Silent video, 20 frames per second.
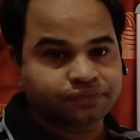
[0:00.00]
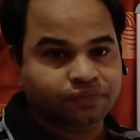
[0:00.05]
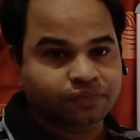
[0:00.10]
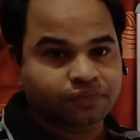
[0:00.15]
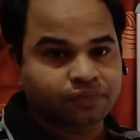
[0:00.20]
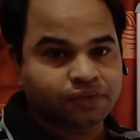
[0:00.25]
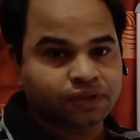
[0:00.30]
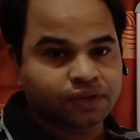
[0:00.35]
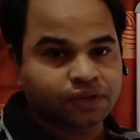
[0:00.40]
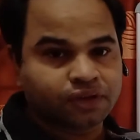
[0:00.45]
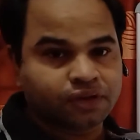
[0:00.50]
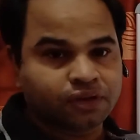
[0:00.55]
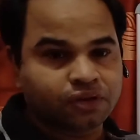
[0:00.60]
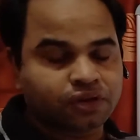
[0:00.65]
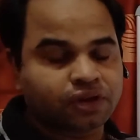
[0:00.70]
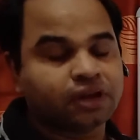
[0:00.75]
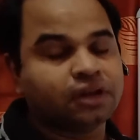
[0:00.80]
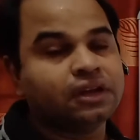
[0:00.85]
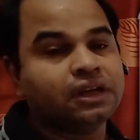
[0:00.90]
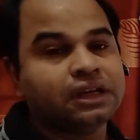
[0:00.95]
Okay, let
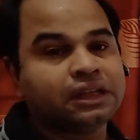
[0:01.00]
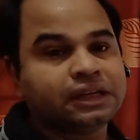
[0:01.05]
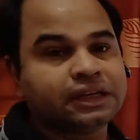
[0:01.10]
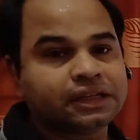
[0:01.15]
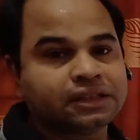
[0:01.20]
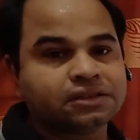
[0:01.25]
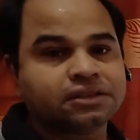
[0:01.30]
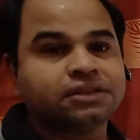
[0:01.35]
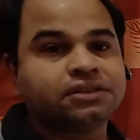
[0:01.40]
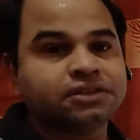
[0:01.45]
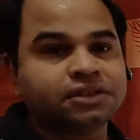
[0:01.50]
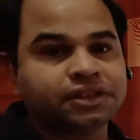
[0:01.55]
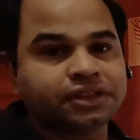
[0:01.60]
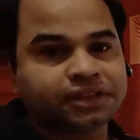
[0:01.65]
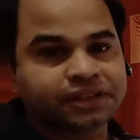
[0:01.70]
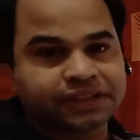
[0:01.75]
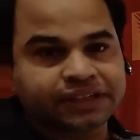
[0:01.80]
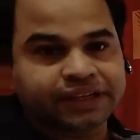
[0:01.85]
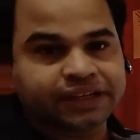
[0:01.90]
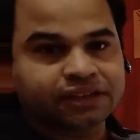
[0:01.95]
us consider an
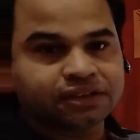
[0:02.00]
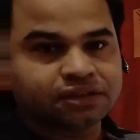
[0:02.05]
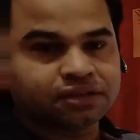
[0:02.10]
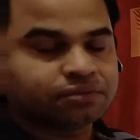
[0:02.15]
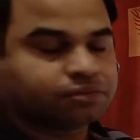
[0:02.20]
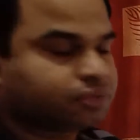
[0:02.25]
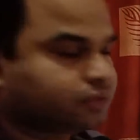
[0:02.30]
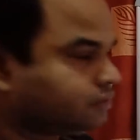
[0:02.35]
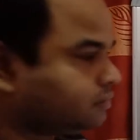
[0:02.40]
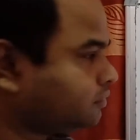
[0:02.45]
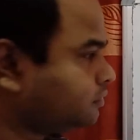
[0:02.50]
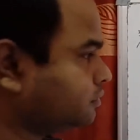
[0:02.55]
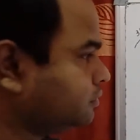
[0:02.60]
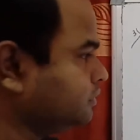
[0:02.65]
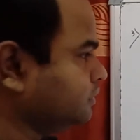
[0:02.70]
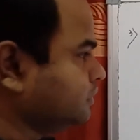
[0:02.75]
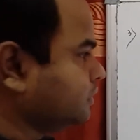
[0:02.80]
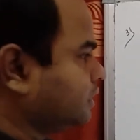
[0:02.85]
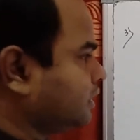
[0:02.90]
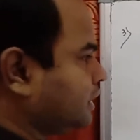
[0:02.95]
example. Let
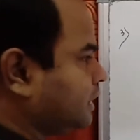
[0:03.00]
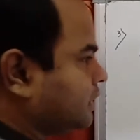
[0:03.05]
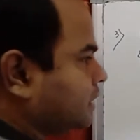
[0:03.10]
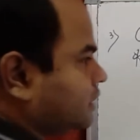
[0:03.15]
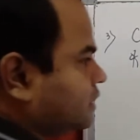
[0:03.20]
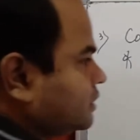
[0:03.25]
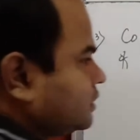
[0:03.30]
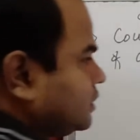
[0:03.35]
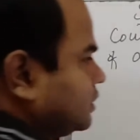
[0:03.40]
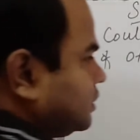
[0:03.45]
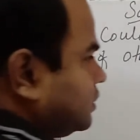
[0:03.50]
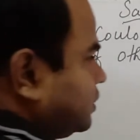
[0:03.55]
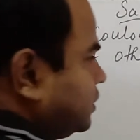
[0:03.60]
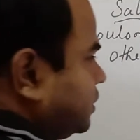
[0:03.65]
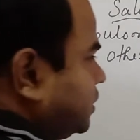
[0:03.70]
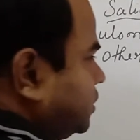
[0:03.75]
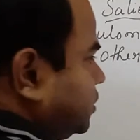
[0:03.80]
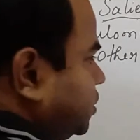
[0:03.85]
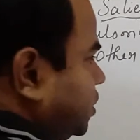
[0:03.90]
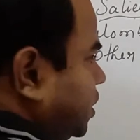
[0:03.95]
us say a charge
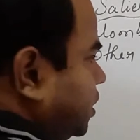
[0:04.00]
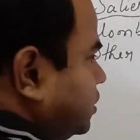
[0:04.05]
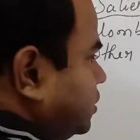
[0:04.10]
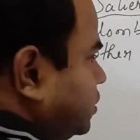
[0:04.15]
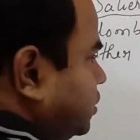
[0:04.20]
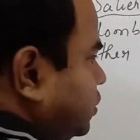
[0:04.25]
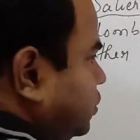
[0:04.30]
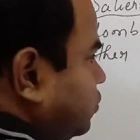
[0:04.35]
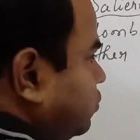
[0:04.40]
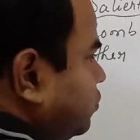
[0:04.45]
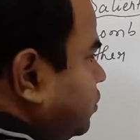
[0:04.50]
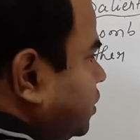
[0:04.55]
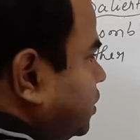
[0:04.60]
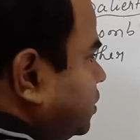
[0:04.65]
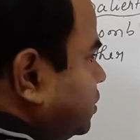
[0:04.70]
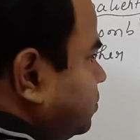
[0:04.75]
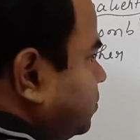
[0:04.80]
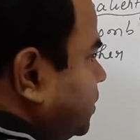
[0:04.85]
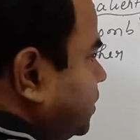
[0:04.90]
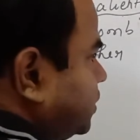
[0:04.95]
Q1 is present